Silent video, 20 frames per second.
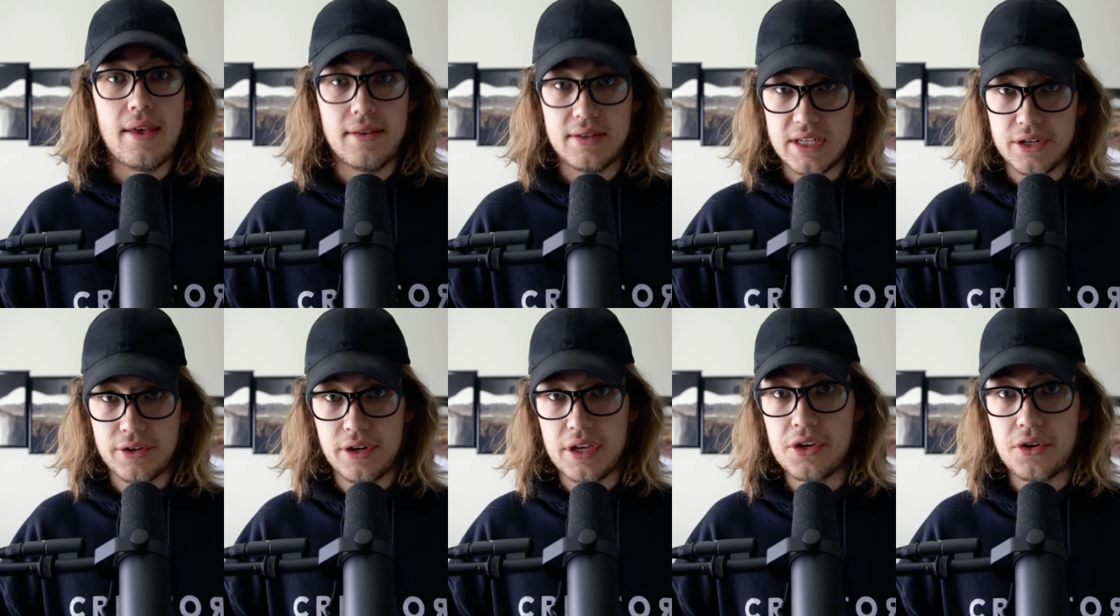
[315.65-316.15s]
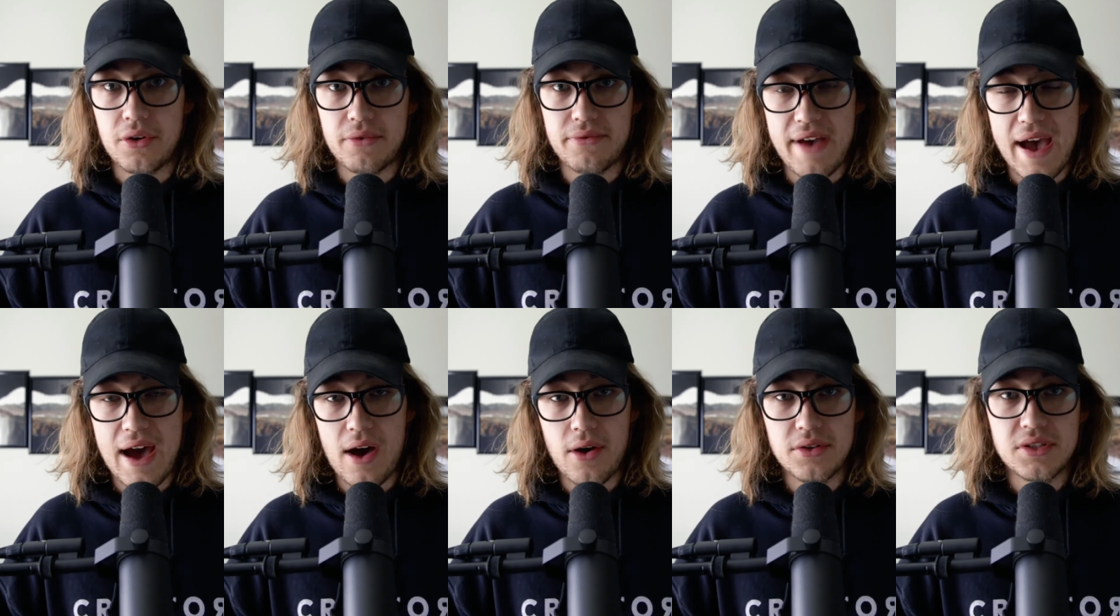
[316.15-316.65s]
during your
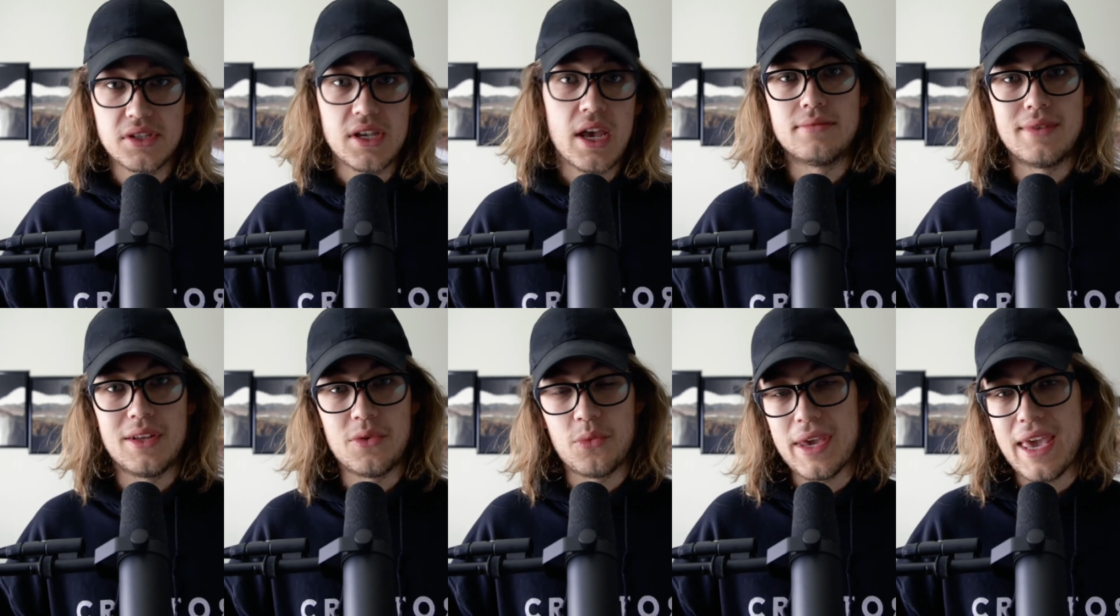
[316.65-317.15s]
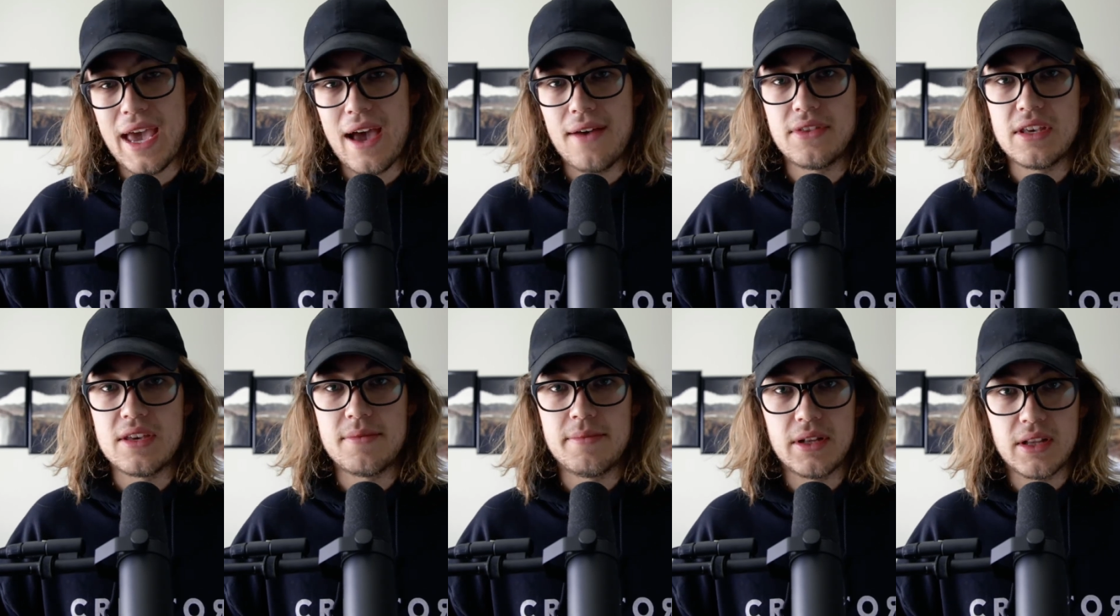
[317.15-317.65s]
vows, then we have
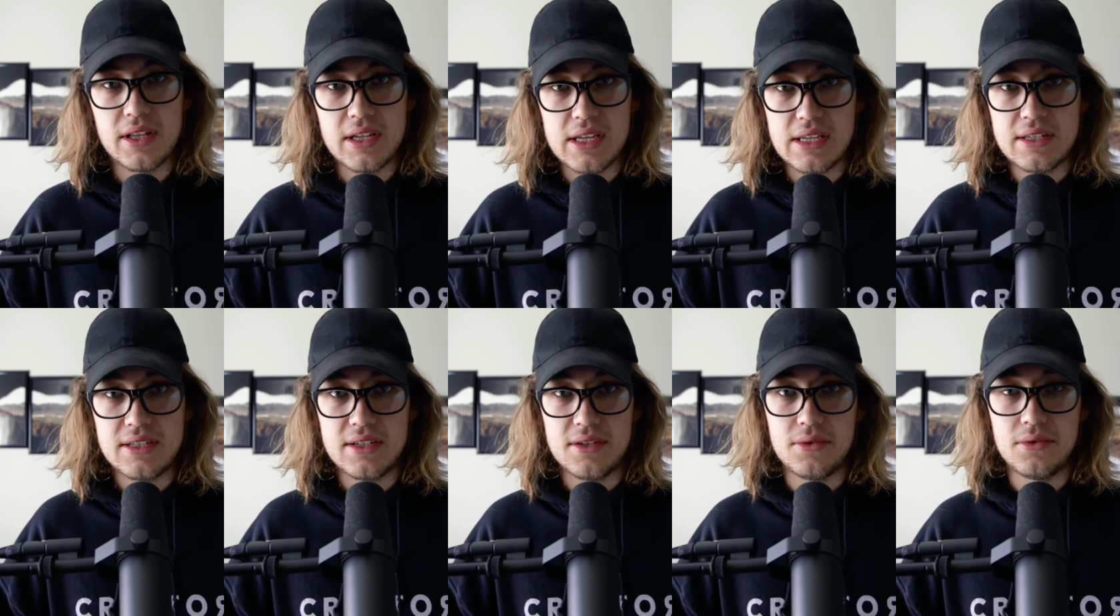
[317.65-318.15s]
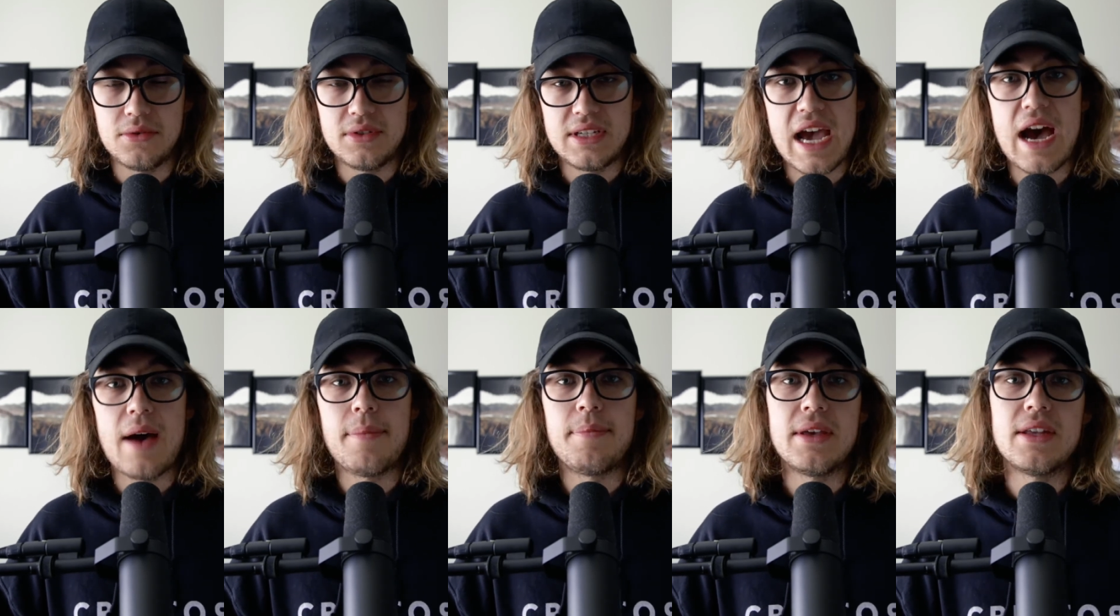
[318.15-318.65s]
the ability to
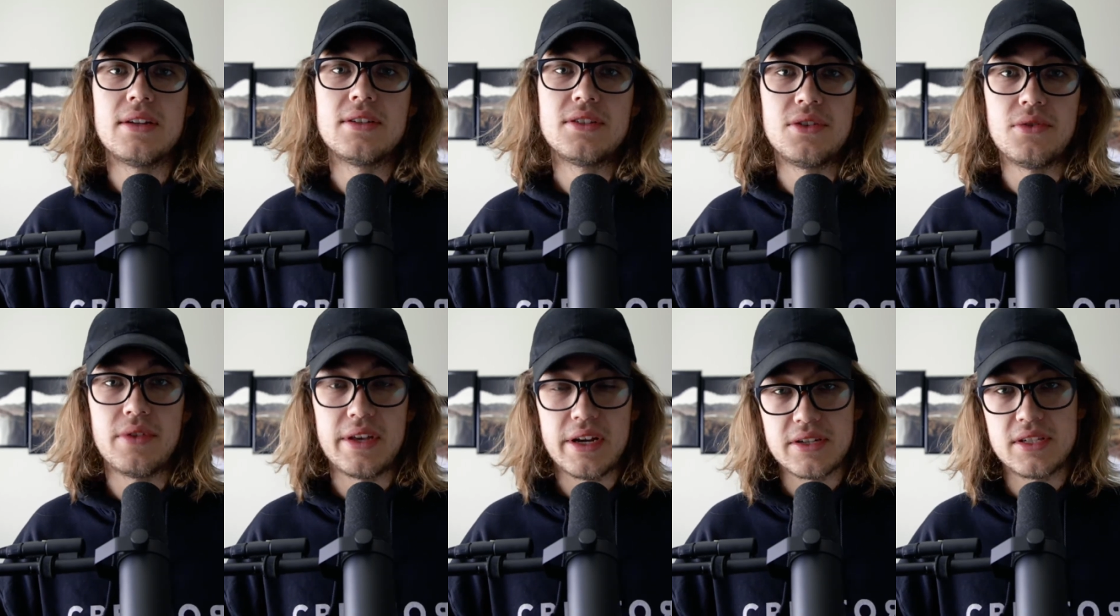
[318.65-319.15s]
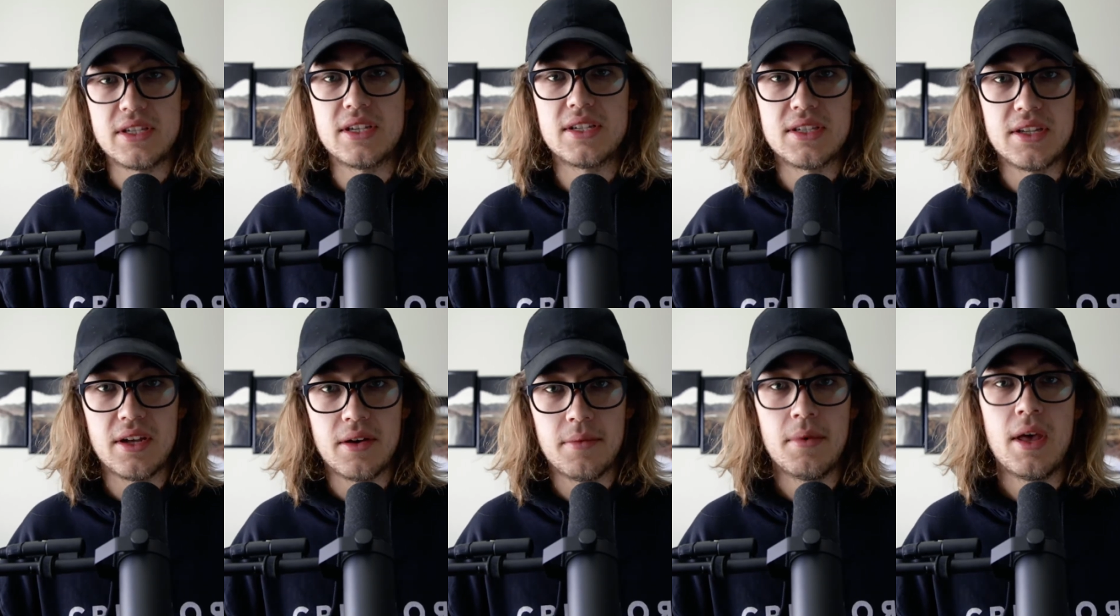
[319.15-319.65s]
tap into their
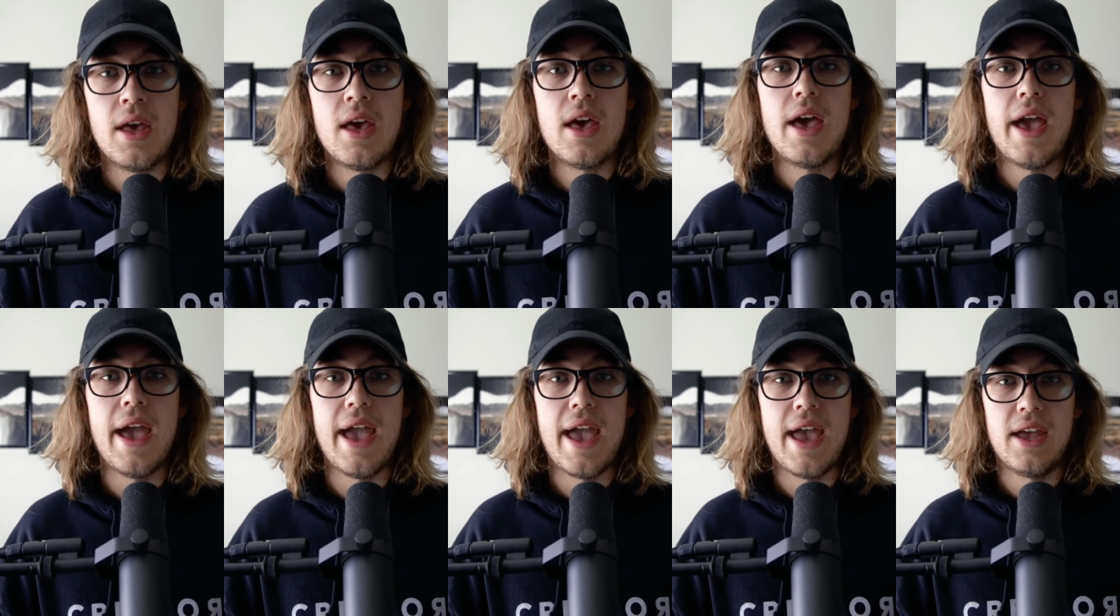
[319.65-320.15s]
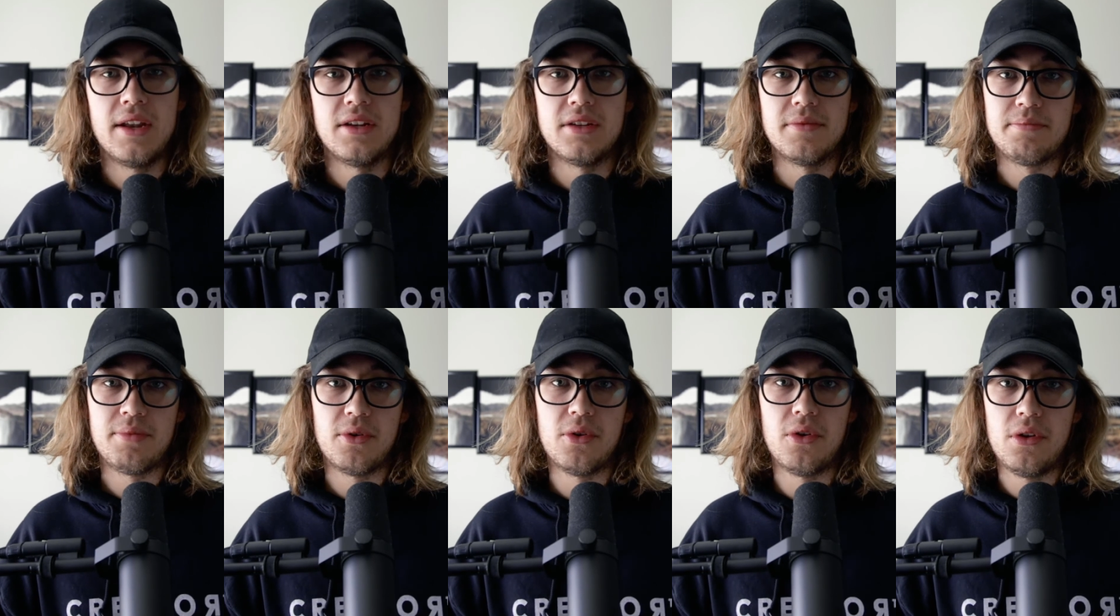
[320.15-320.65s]
system and
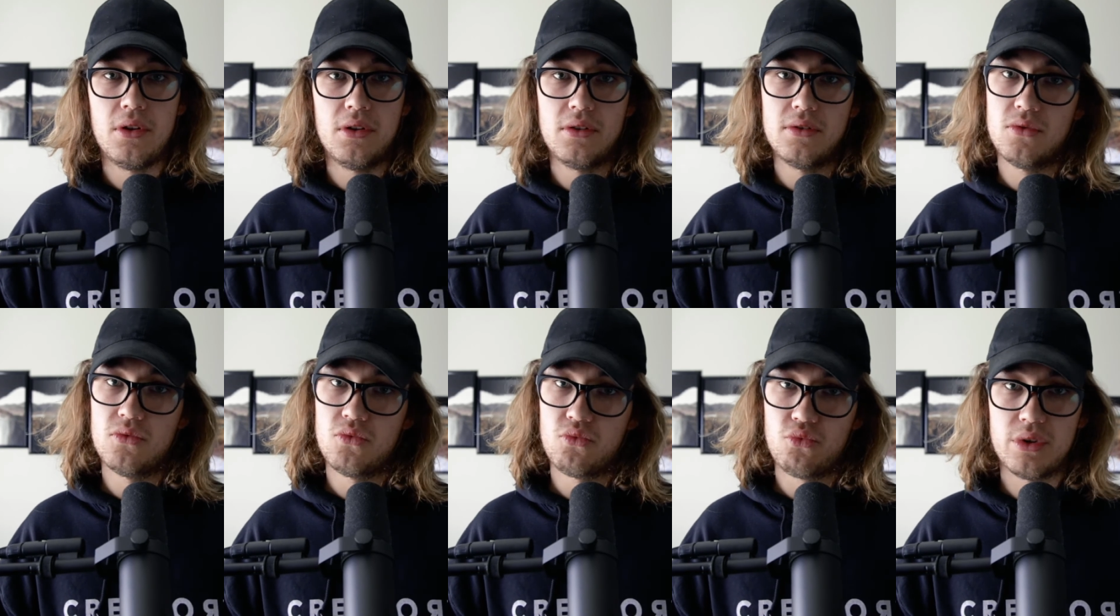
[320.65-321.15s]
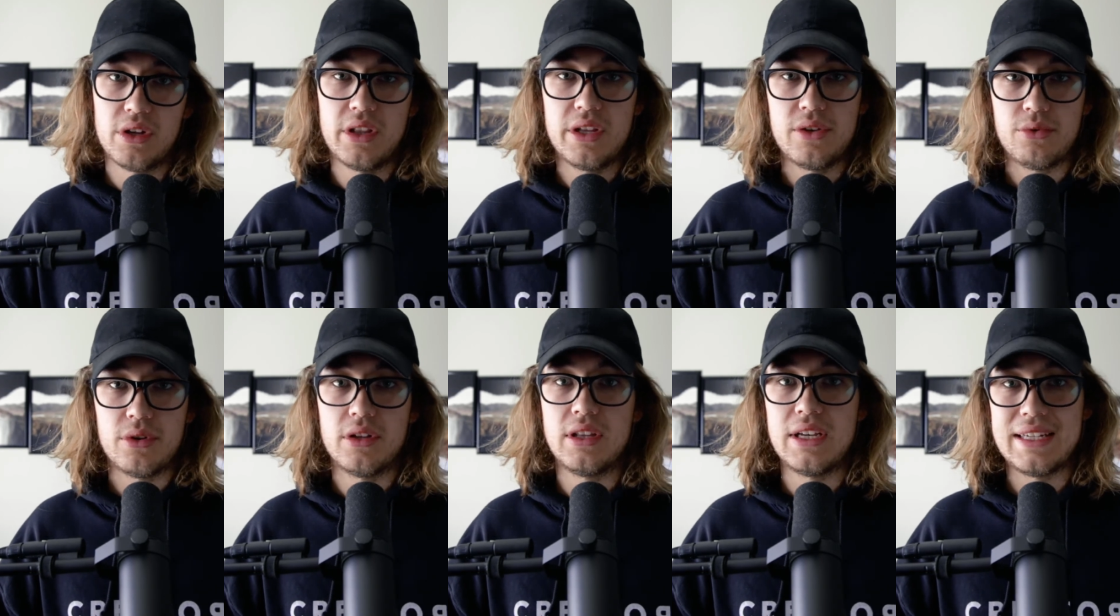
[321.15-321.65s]
pull really,
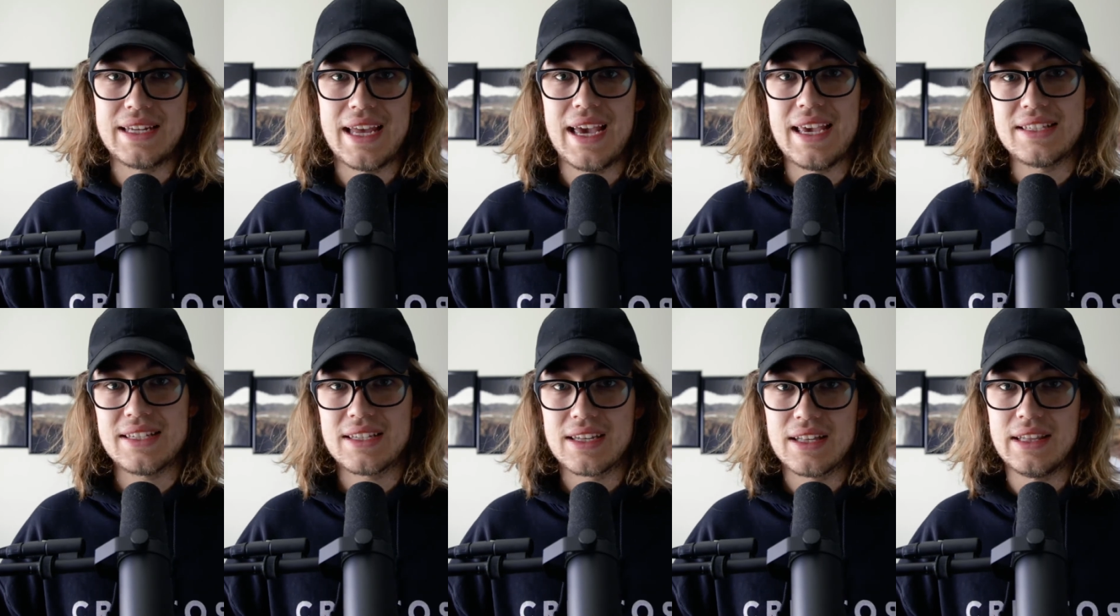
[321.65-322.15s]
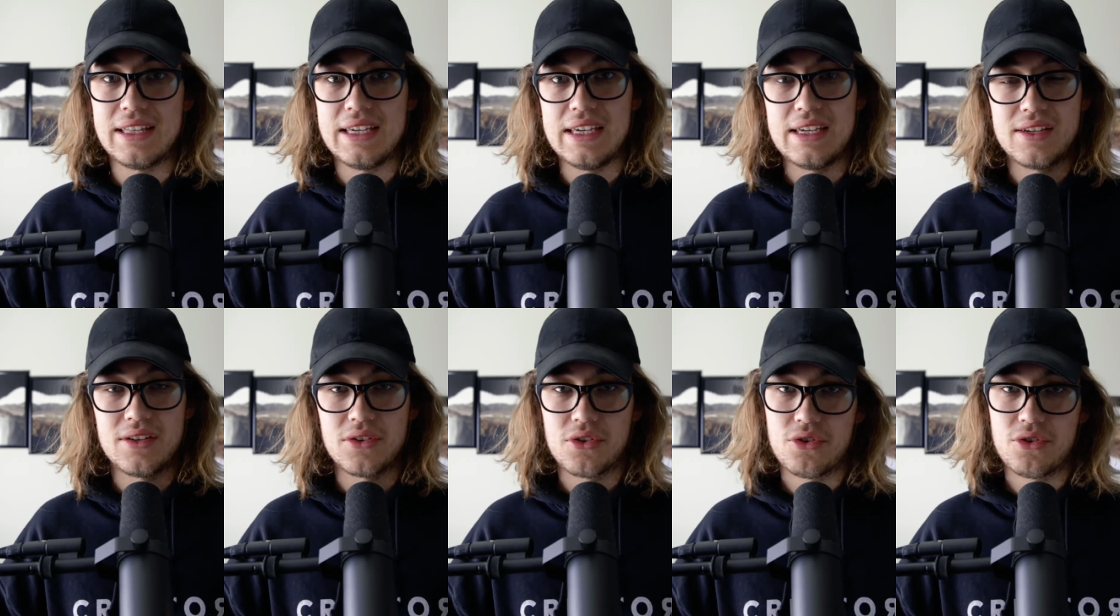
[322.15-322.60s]
really nice, clean,